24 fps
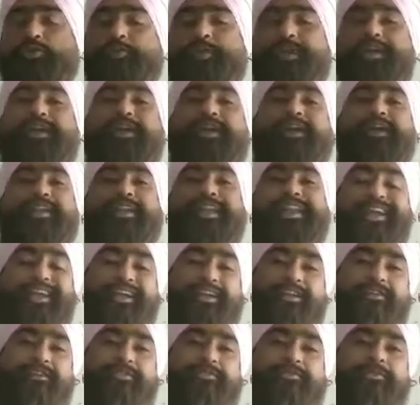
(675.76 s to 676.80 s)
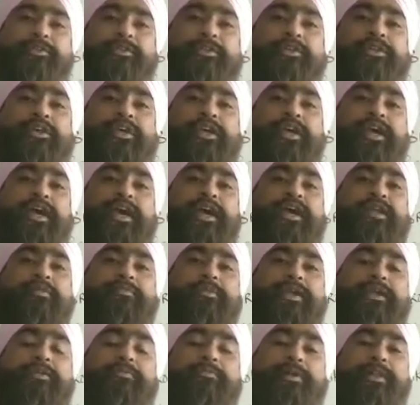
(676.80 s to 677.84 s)
make a trade and
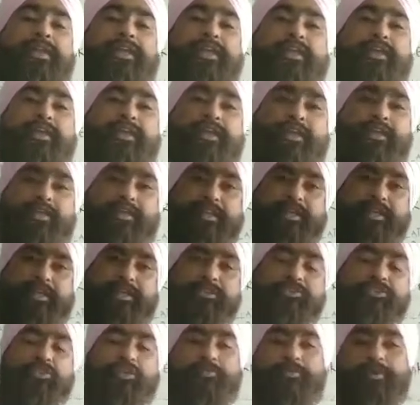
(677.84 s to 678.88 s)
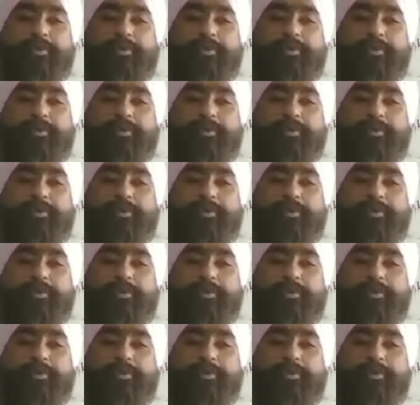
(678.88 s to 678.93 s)
make money in the stock